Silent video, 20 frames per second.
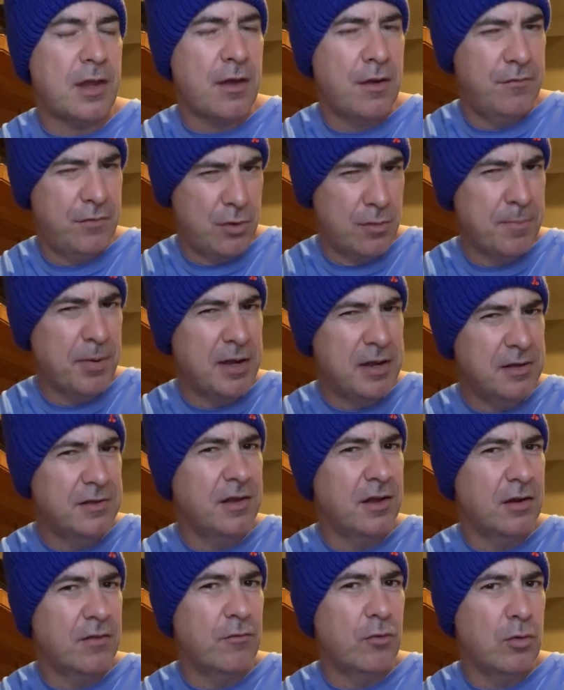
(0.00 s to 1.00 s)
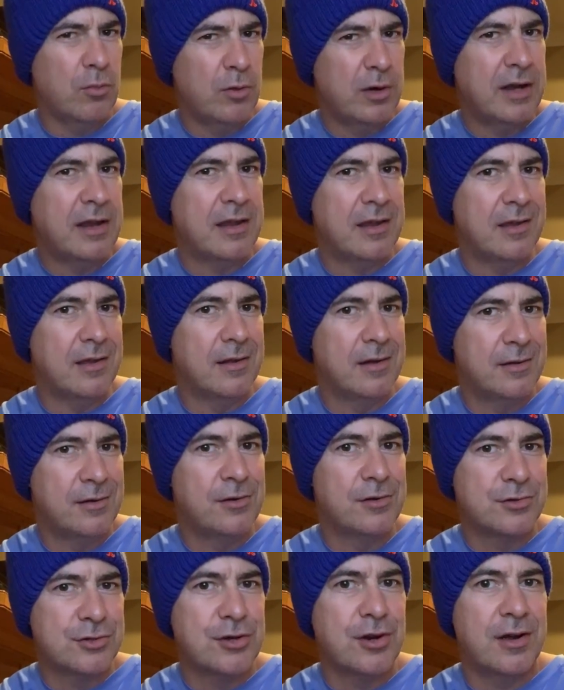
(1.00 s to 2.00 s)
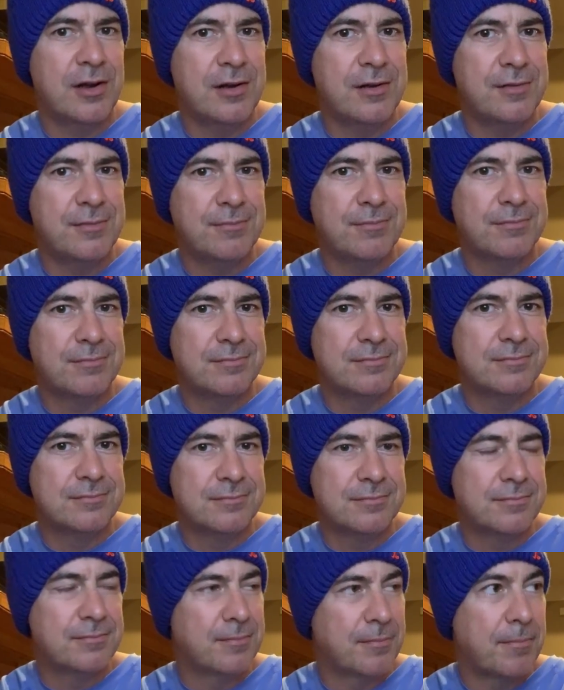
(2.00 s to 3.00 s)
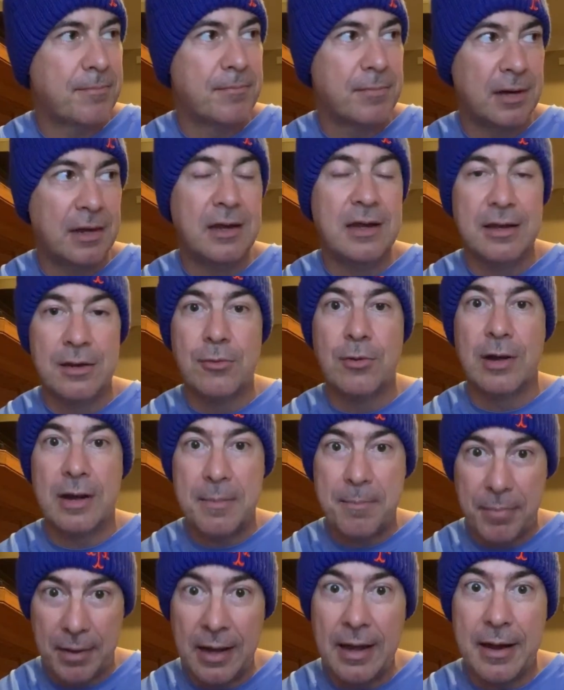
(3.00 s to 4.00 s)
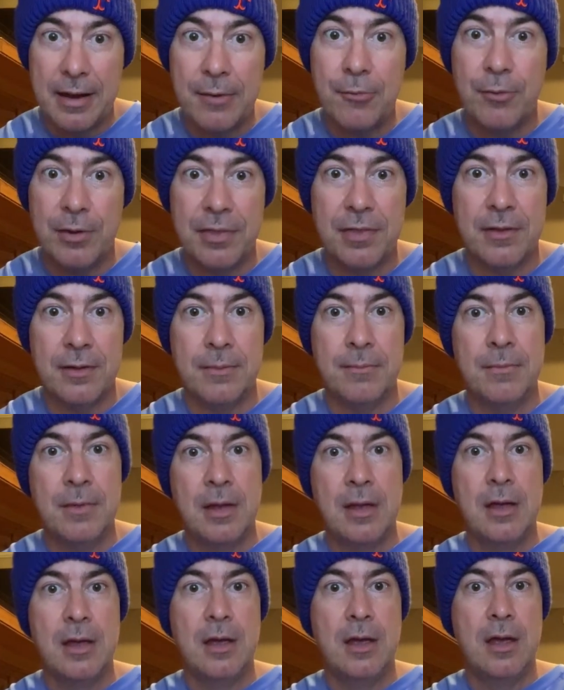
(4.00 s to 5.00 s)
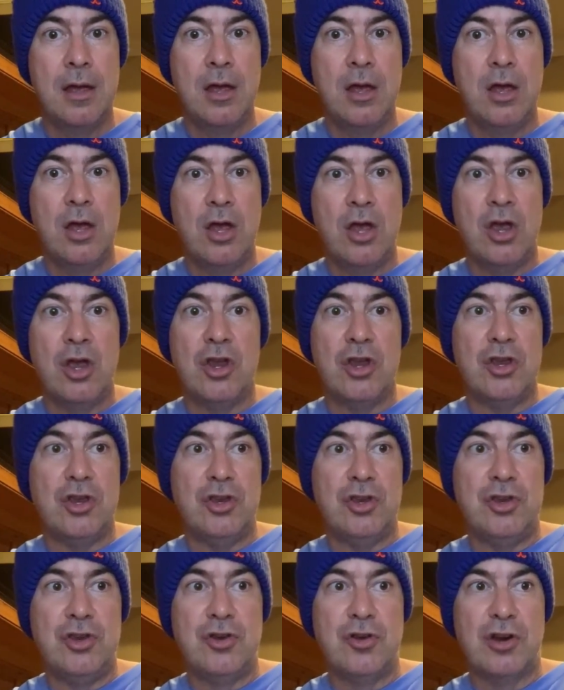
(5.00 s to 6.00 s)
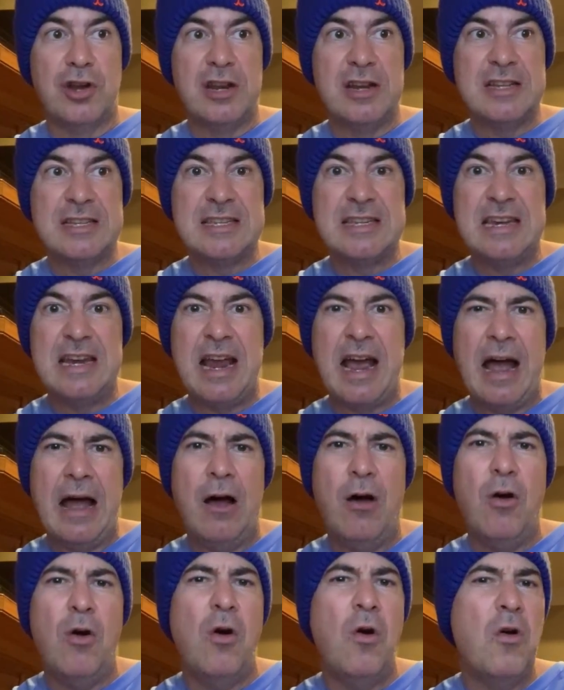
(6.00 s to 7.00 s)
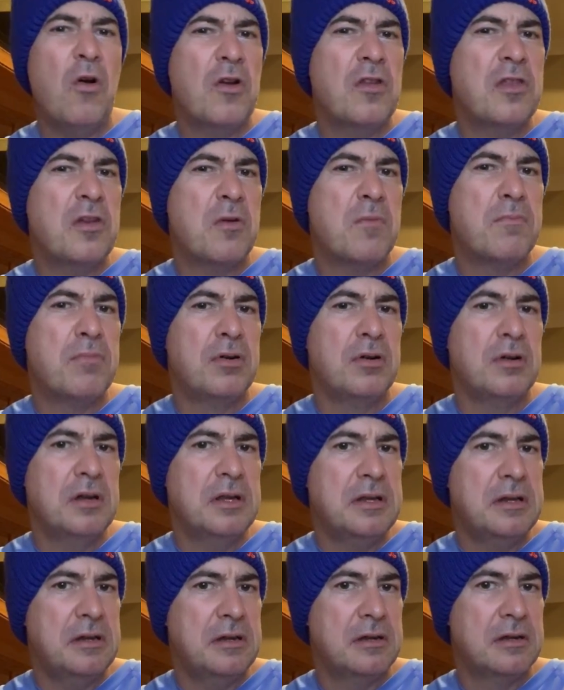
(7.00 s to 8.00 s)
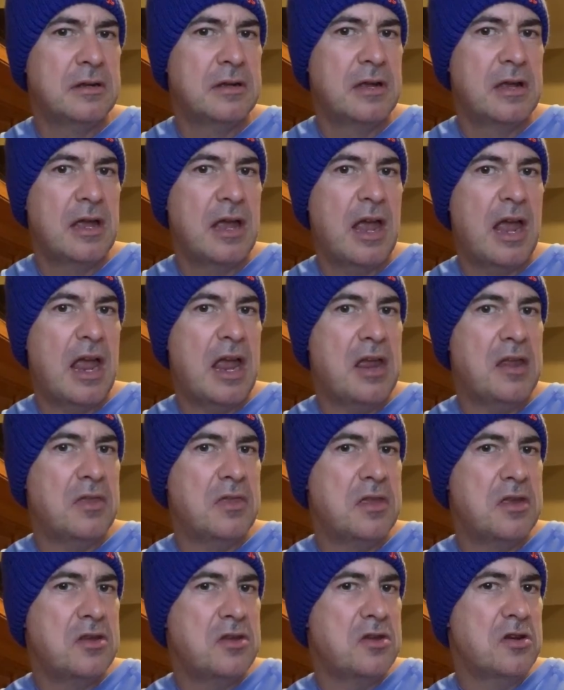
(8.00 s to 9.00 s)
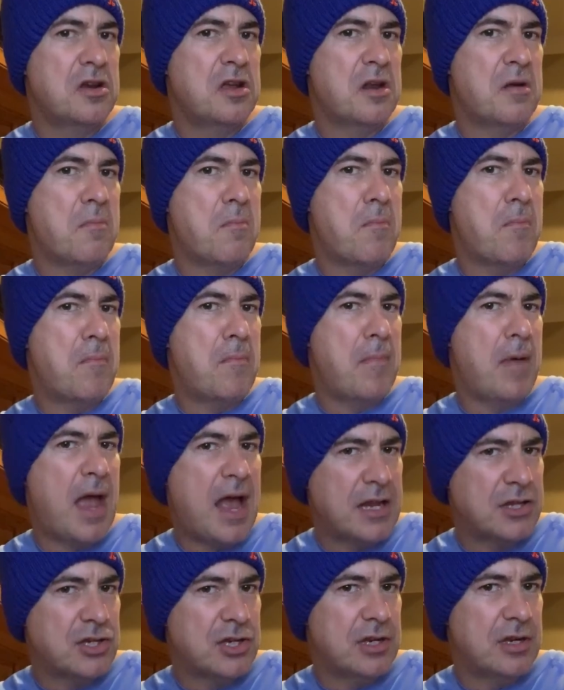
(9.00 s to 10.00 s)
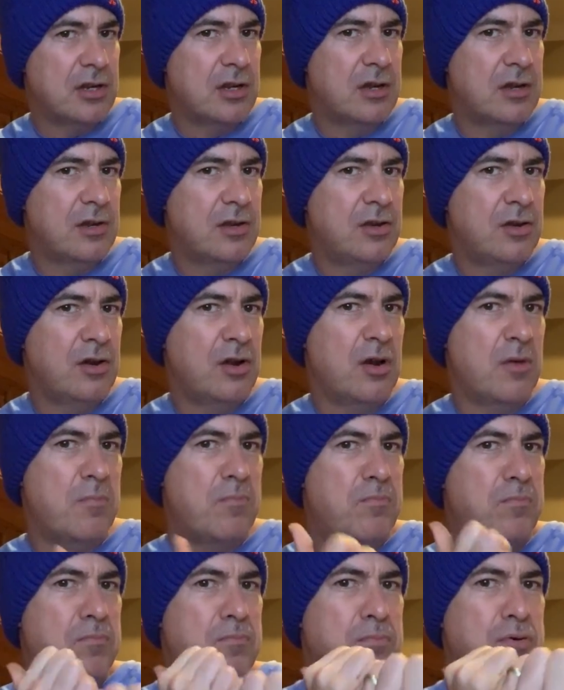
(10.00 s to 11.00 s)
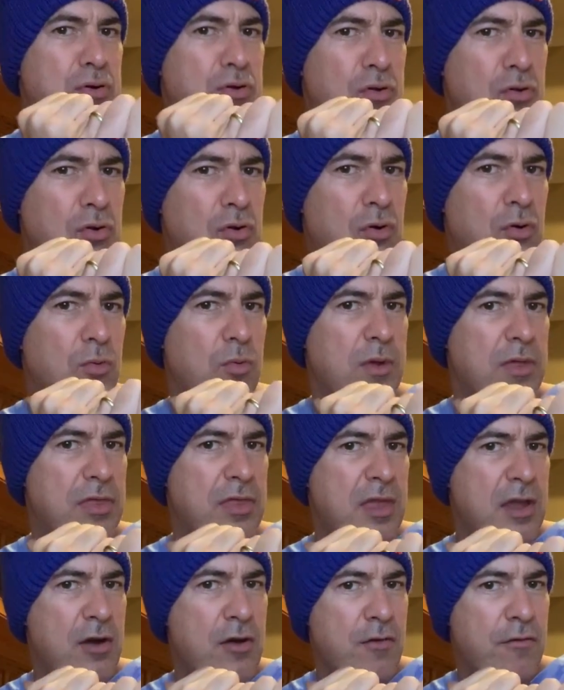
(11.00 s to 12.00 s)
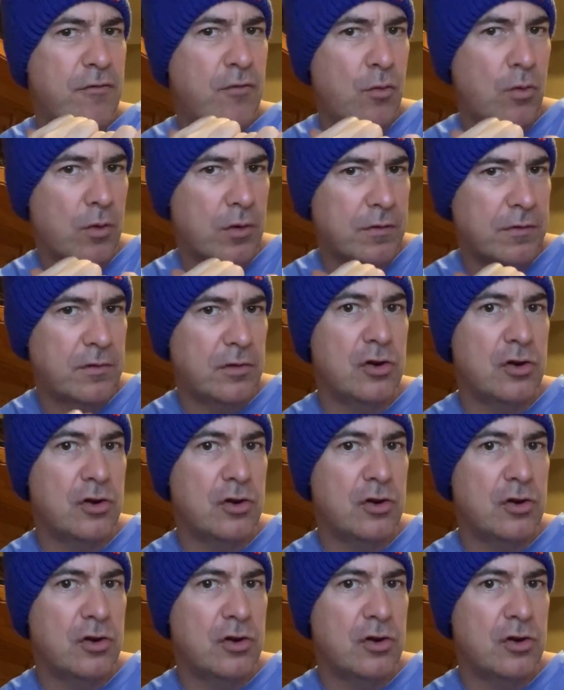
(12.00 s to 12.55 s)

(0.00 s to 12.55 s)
If you're playing tug of war with a kid and you're trying to literally play with them, you're going to see how hard they're pulling and then you're going to match it. You're going to pull with their force.